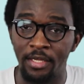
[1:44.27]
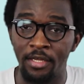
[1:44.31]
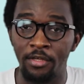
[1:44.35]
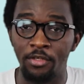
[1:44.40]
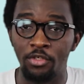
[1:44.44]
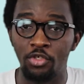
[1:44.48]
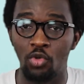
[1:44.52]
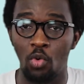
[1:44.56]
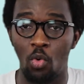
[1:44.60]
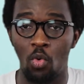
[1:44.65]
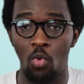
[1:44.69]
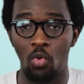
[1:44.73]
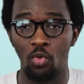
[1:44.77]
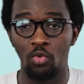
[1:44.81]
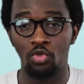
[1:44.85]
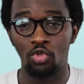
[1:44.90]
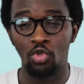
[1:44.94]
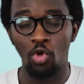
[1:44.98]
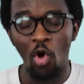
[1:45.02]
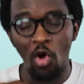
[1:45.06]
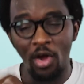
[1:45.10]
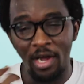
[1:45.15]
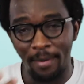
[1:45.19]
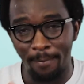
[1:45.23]
So
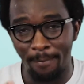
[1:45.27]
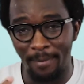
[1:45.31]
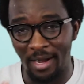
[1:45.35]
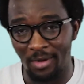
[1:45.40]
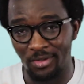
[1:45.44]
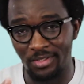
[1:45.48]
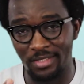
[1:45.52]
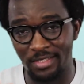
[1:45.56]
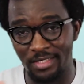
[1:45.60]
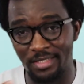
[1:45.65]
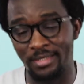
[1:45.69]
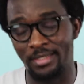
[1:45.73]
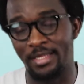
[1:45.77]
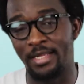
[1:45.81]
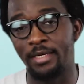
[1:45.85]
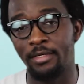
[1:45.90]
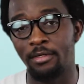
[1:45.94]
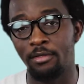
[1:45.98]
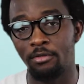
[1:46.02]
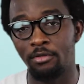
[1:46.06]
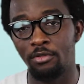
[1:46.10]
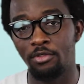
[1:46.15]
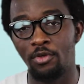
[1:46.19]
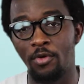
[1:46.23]
talk about this thing.
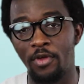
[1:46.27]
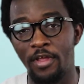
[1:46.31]
So